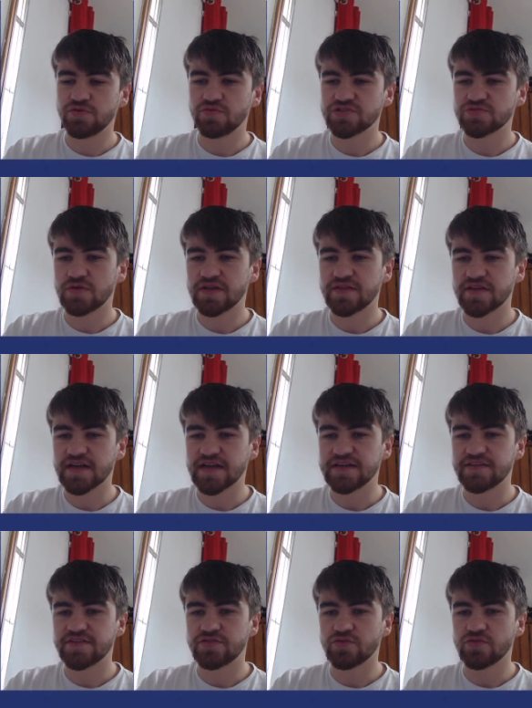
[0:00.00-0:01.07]
was one that I
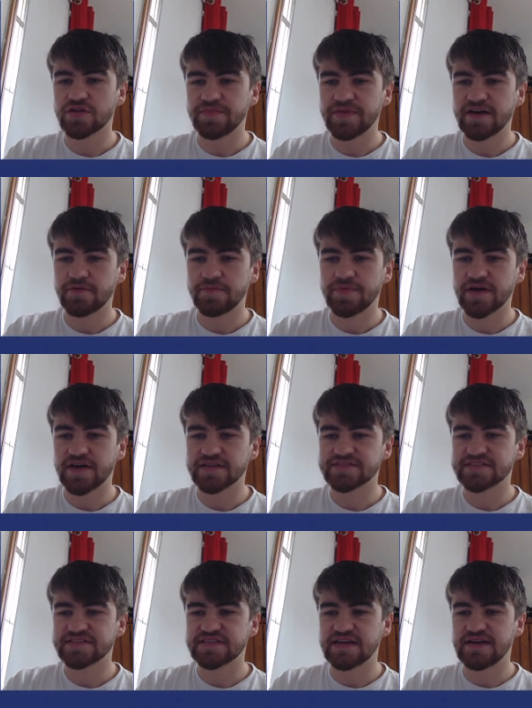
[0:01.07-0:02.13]
thought about,
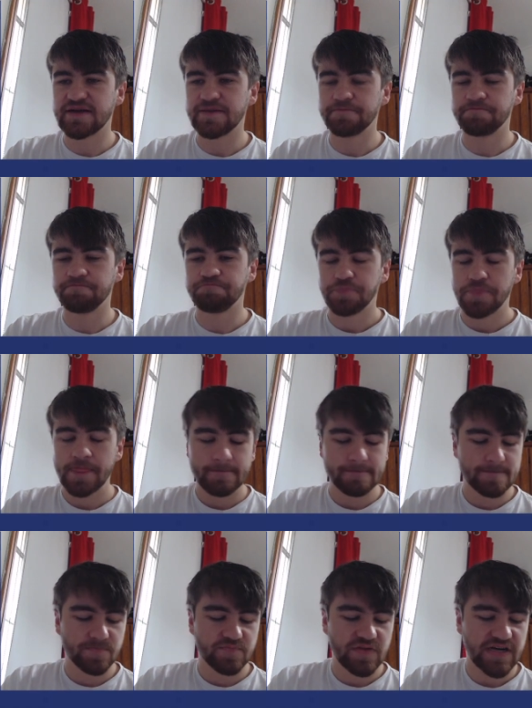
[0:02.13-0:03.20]
but
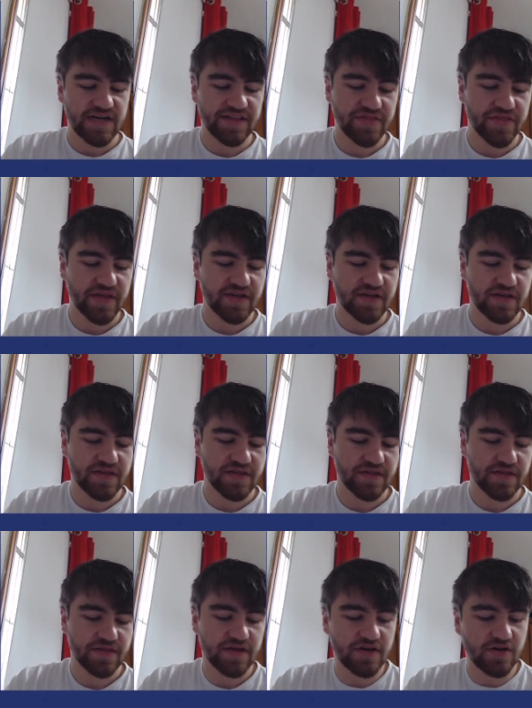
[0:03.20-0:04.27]
I think,
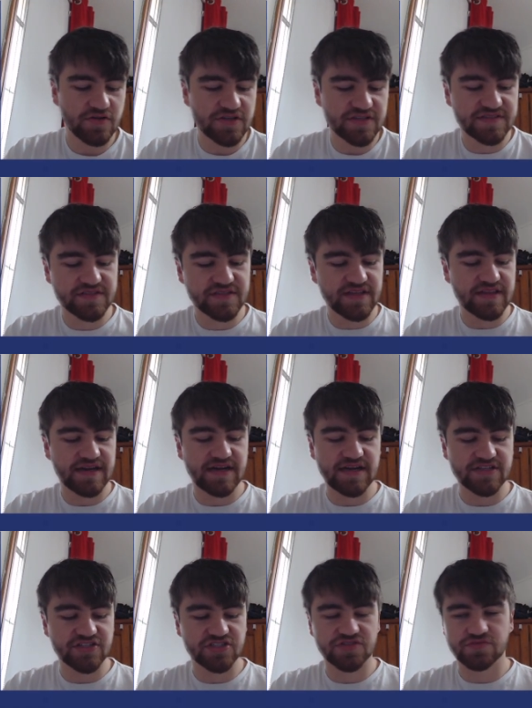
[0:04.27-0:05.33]
honestly, that
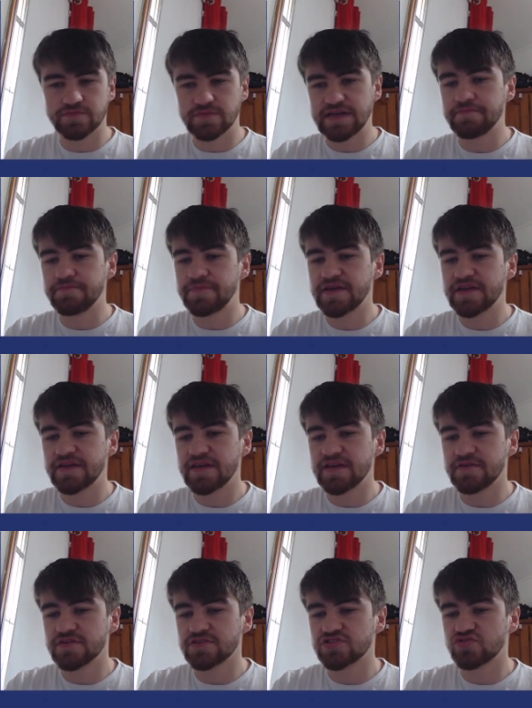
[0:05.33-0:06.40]
I just am
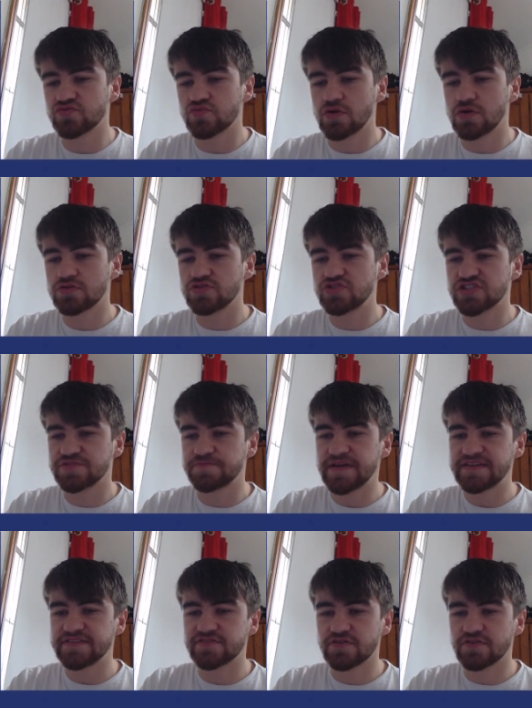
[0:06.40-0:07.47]
picking Sarong just
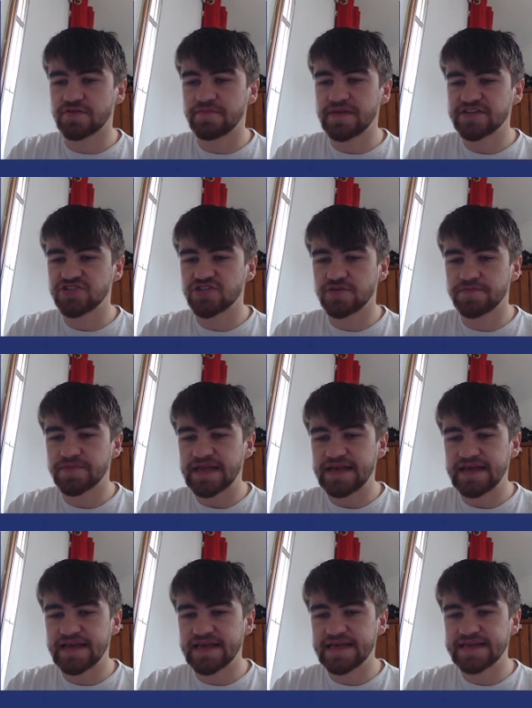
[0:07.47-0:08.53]
based on the matchup,
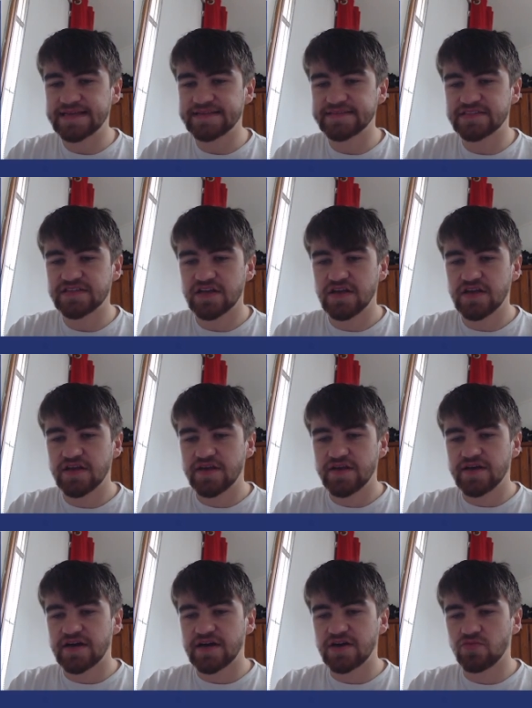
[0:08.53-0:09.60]
and
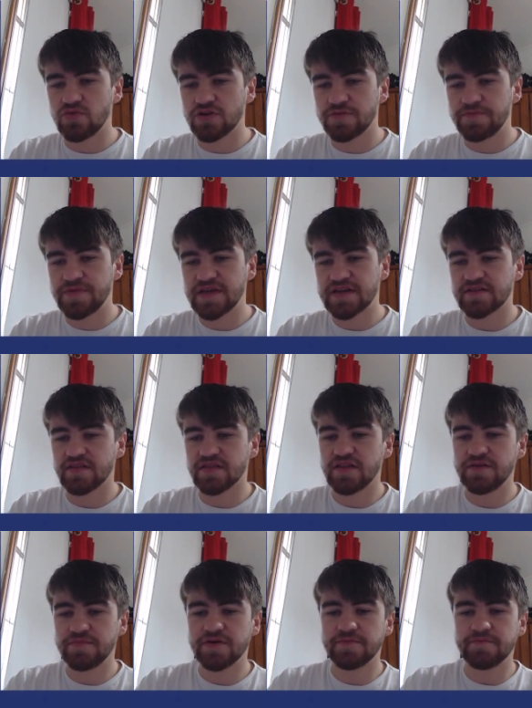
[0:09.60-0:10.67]
I want to pick
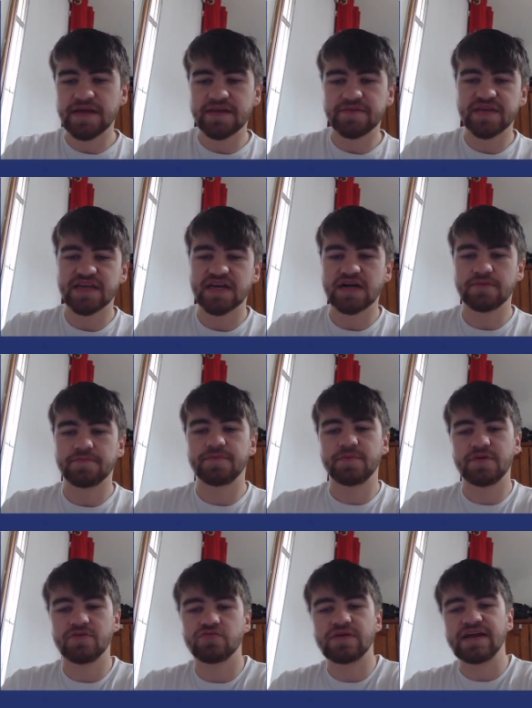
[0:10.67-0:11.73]
Libba maybe up
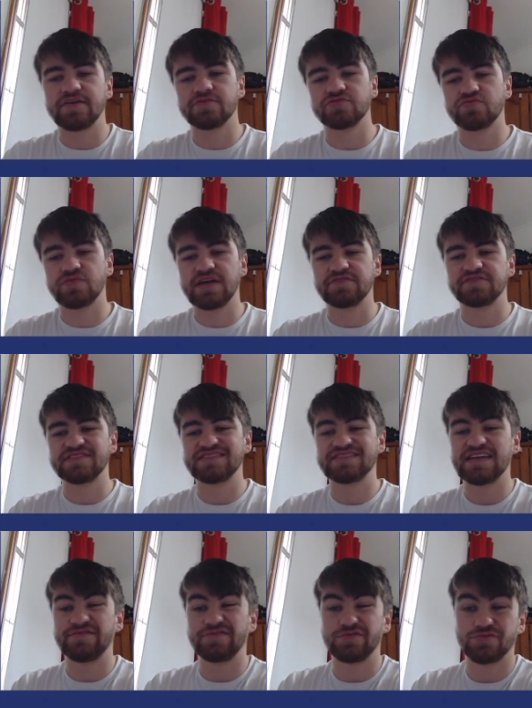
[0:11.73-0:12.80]
around round
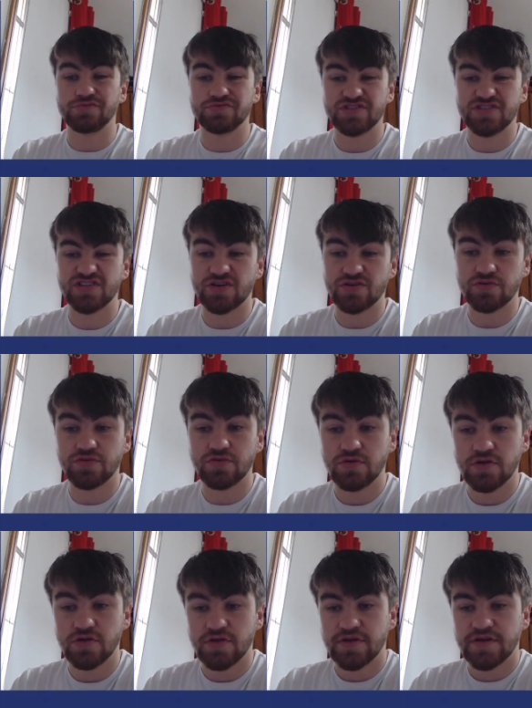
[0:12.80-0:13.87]
7 or so
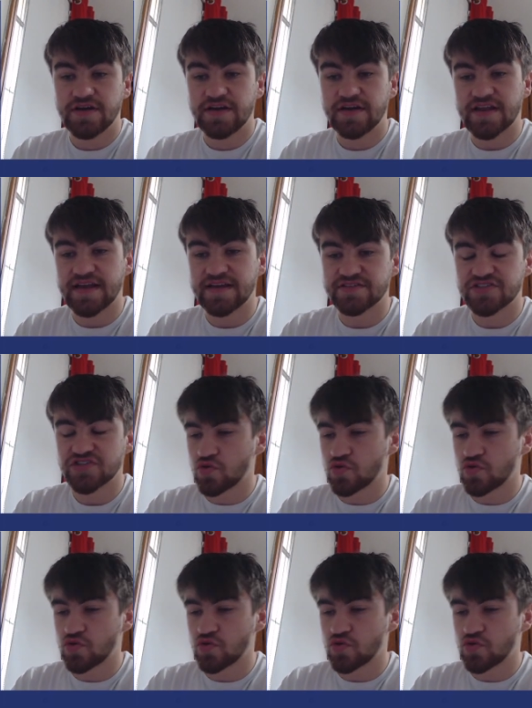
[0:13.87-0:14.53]
against